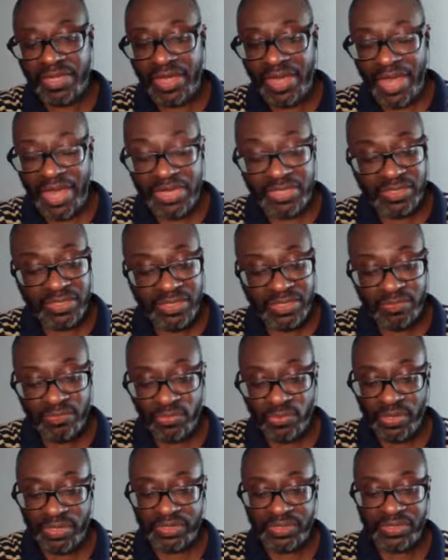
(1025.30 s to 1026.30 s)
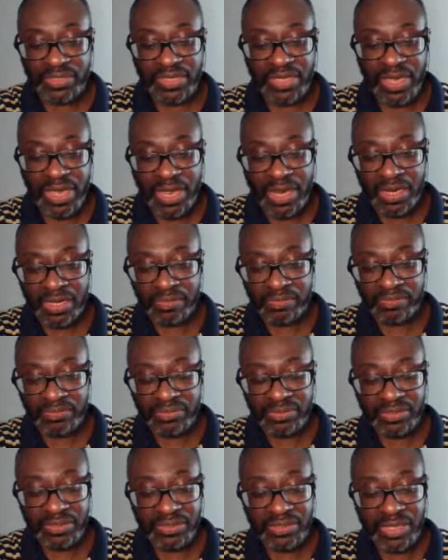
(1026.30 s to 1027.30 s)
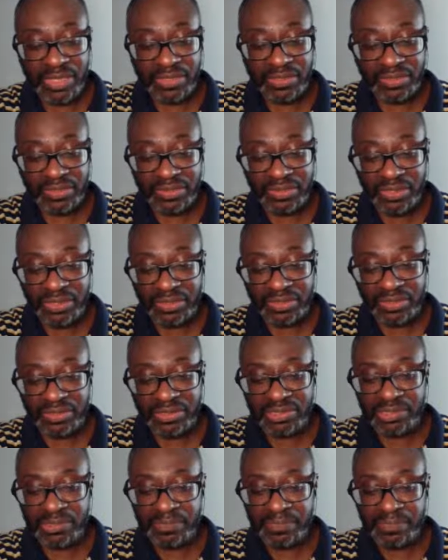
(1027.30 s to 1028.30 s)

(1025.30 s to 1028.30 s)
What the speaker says: 18 points a game, 10 assists.